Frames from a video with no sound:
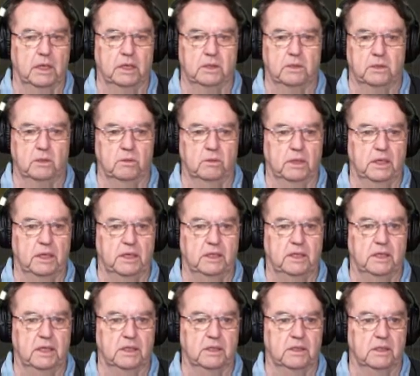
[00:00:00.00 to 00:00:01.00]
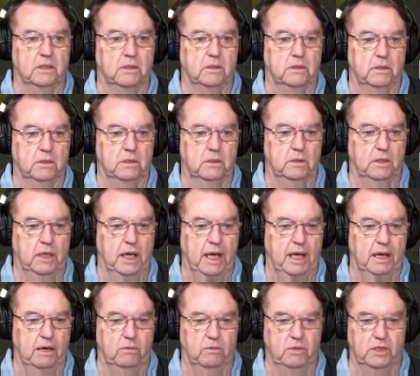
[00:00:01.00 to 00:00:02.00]
so it doesn't...
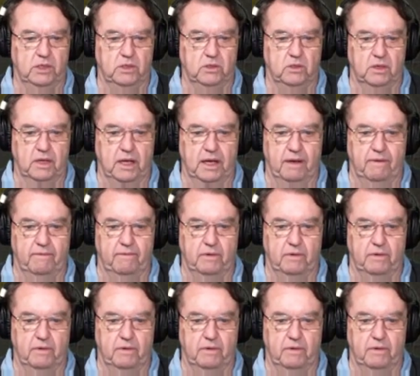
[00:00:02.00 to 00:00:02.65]
And we should have